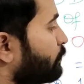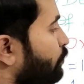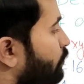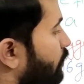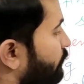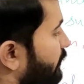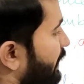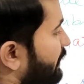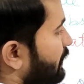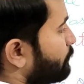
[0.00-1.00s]
mole of
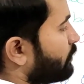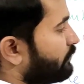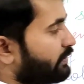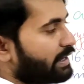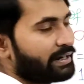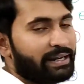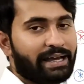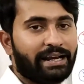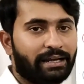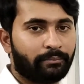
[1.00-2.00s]
atom of an
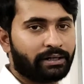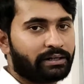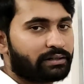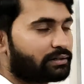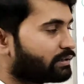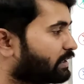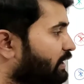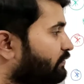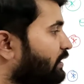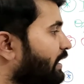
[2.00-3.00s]
element, it
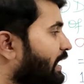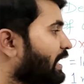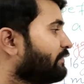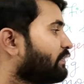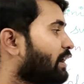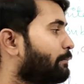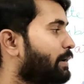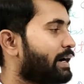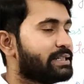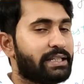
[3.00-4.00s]
will have a
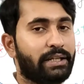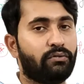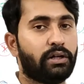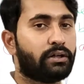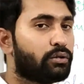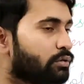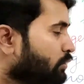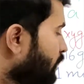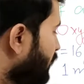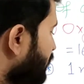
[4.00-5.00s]
mass equal to
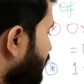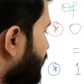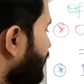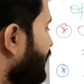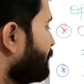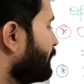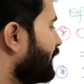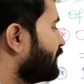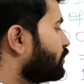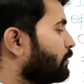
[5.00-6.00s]
gram
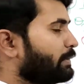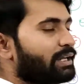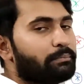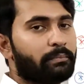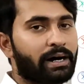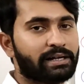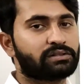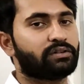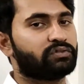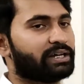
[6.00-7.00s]
atomic mass
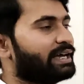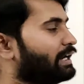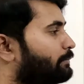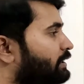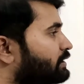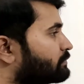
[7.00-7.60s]
of the element.